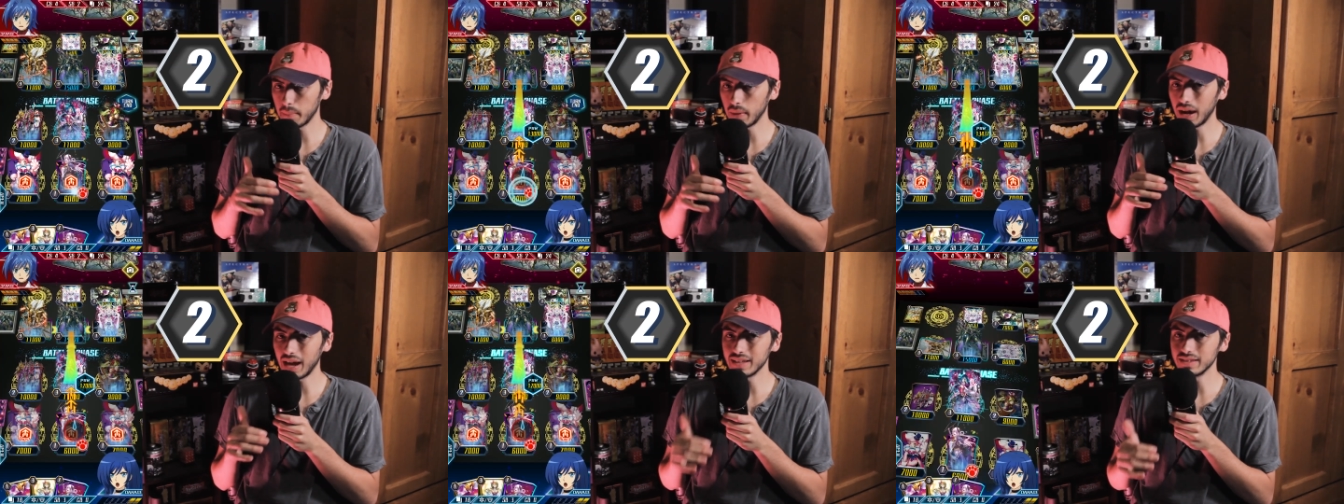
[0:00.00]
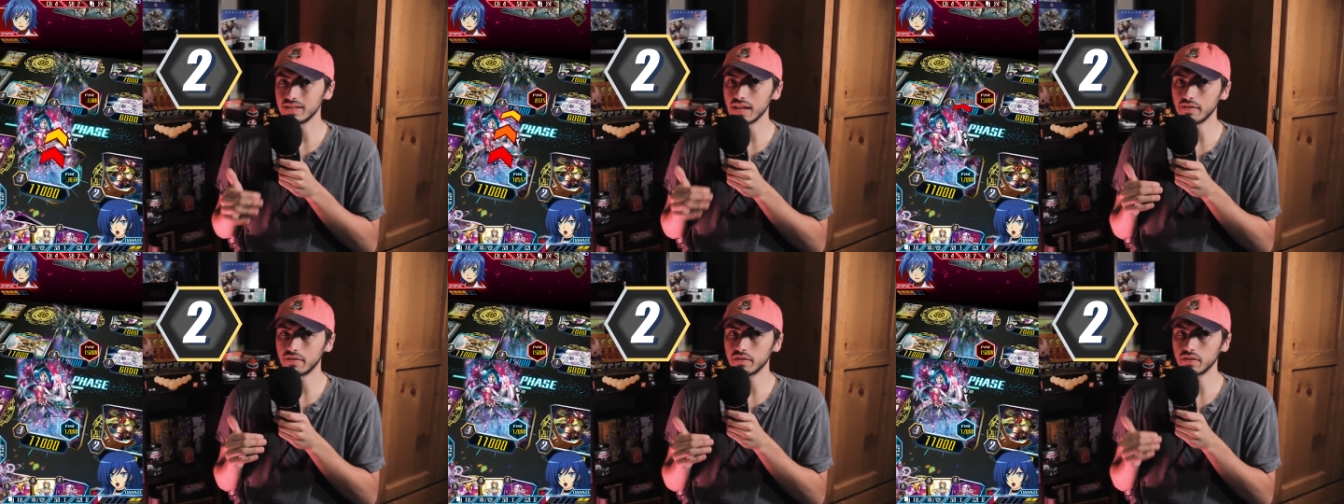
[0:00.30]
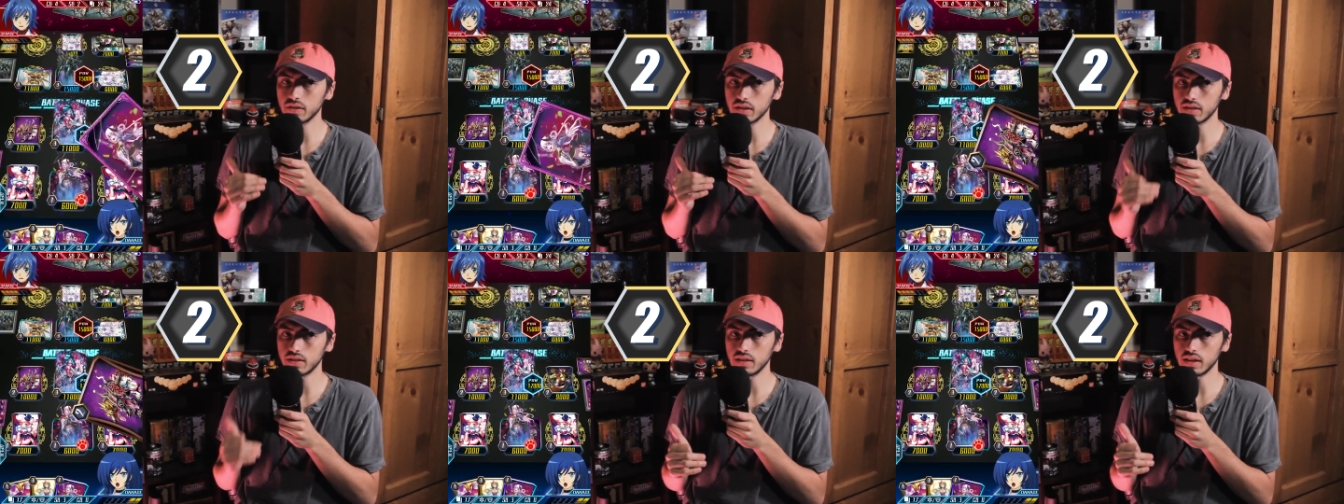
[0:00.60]
but I
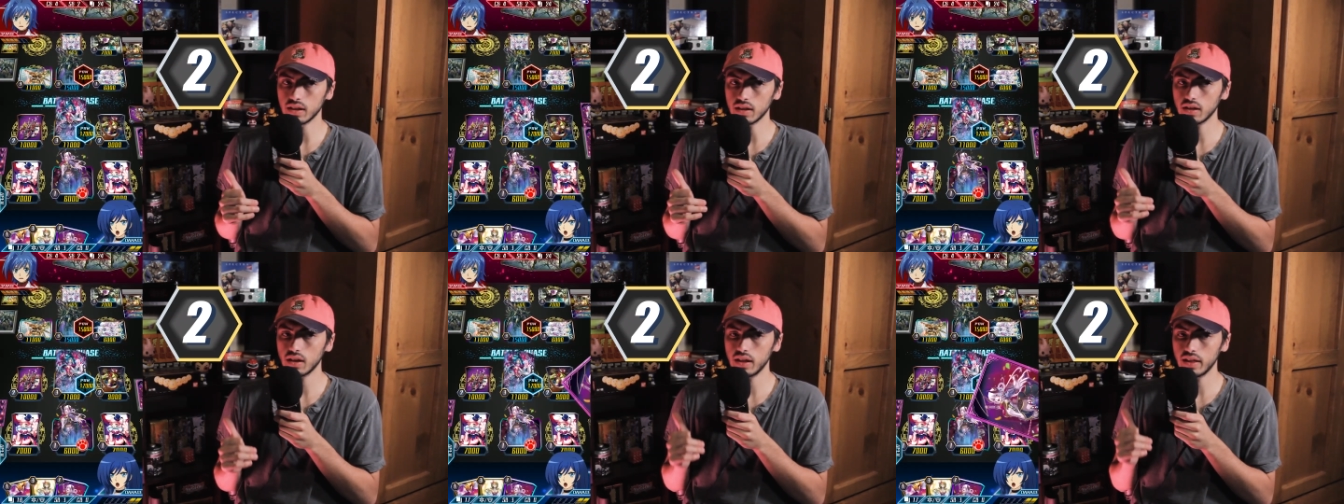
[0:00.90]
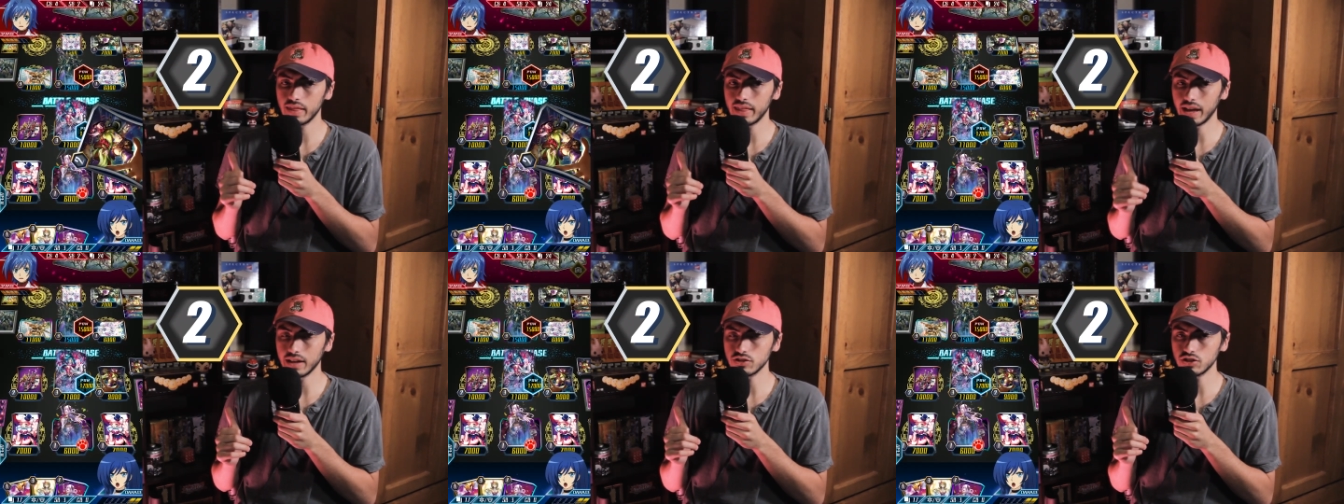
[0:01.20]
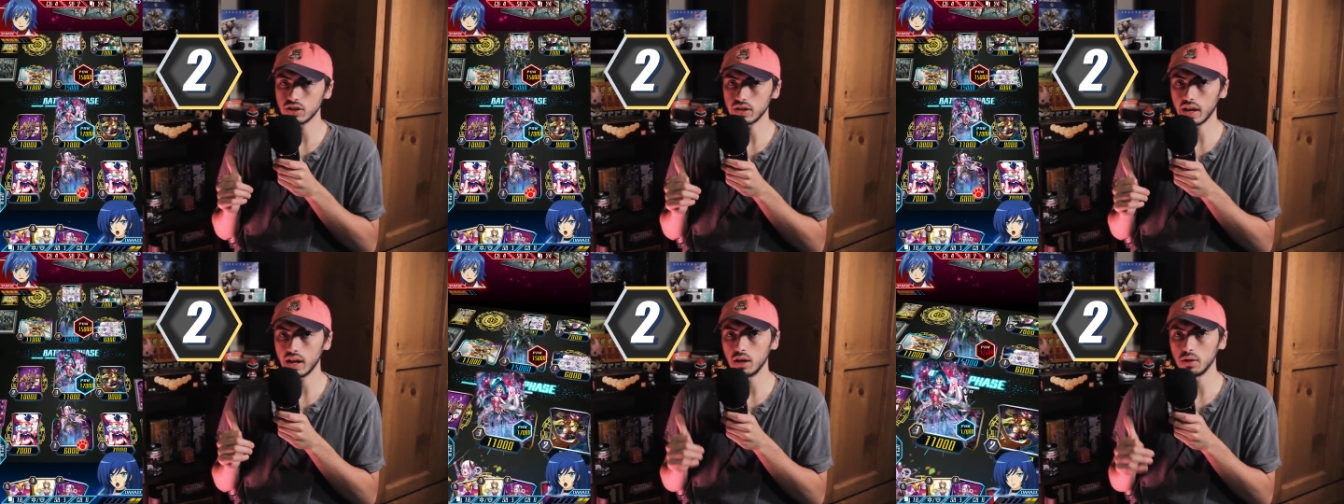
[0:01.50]
definitely think that
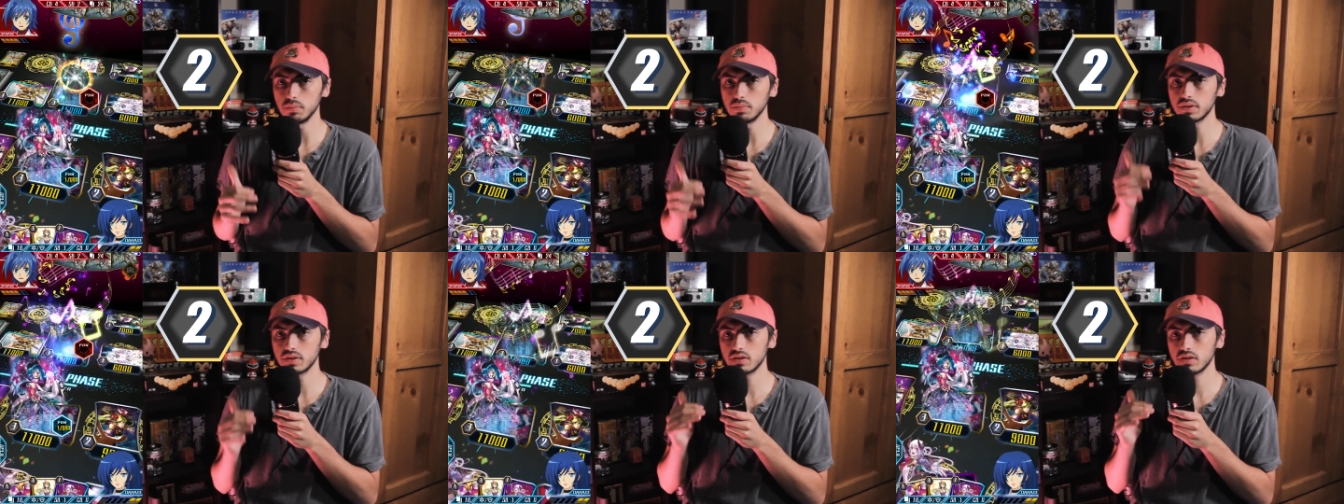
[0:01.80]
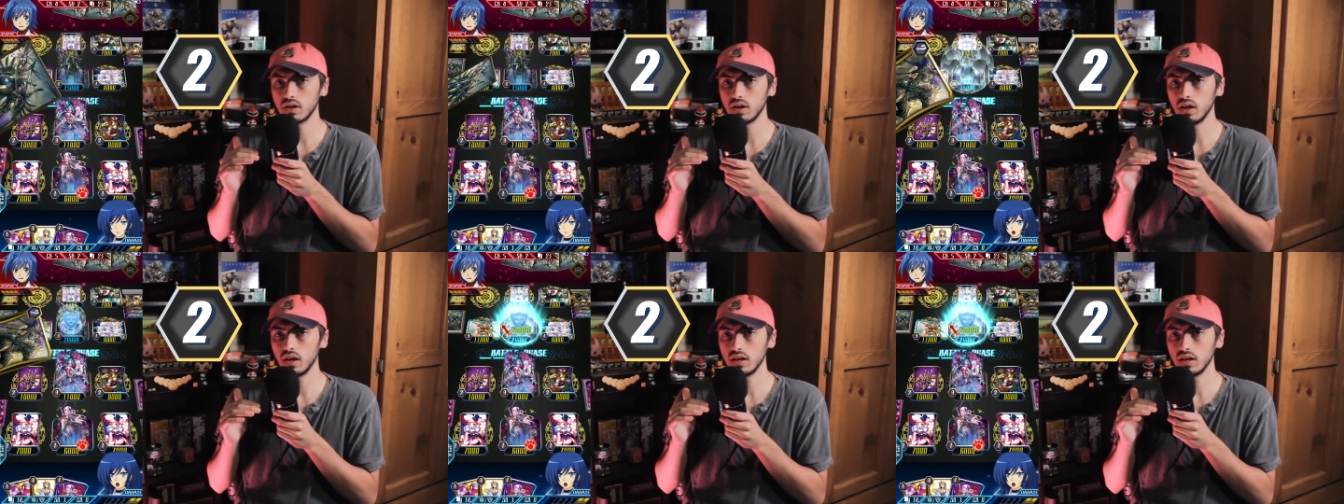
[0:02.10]
she helps